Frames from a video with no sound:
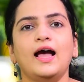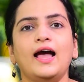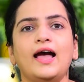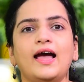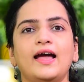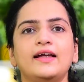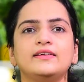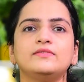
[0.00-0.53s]

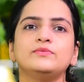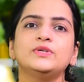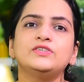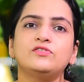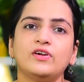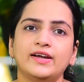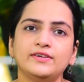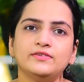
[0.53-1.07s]
and we
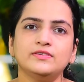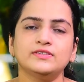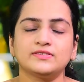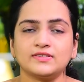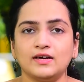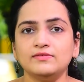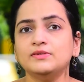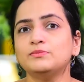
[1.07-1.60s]
try to
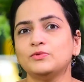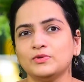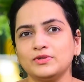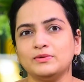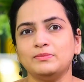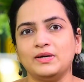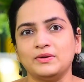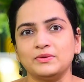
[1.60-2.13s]
discover
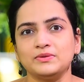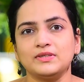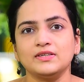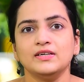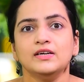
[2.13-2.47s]
more about.